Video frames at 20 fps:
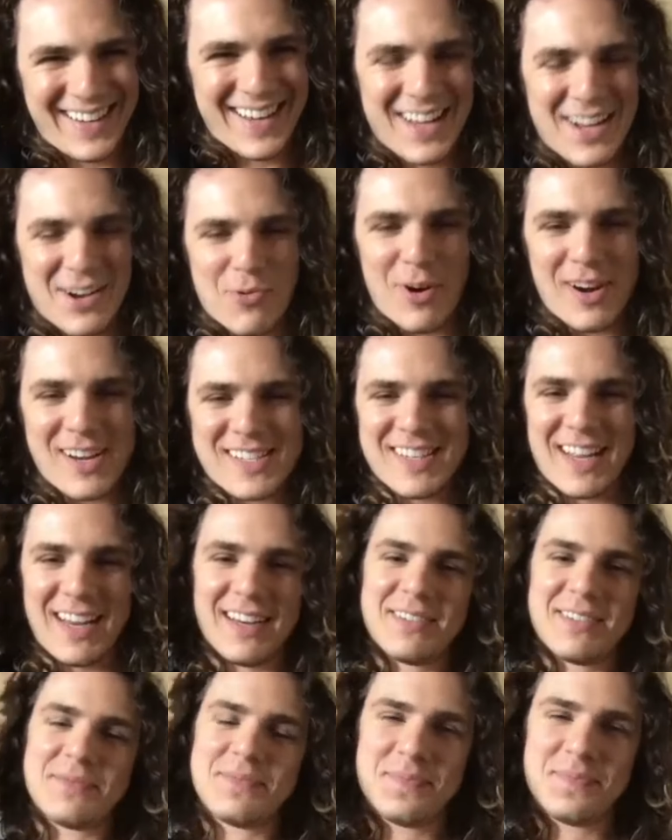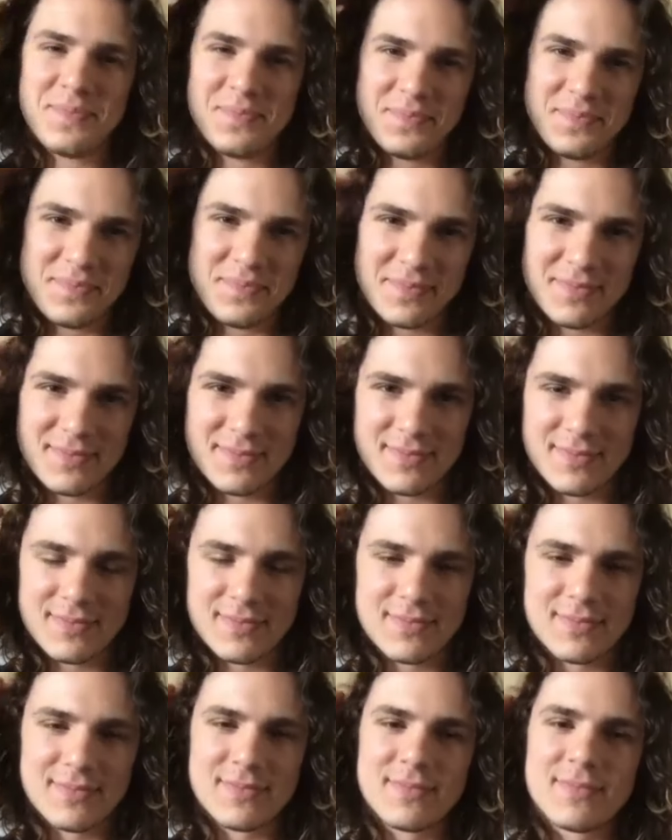what is you know, moving around,
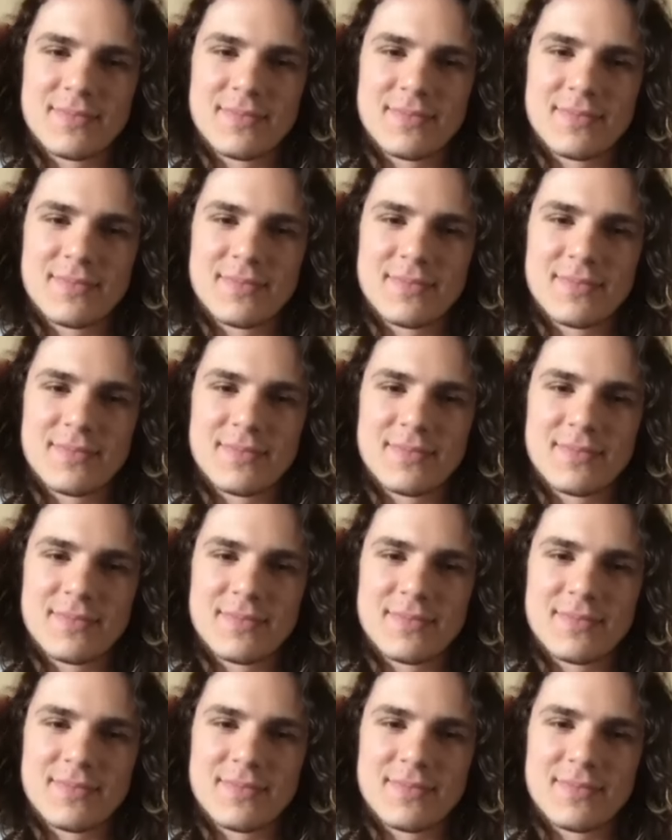moving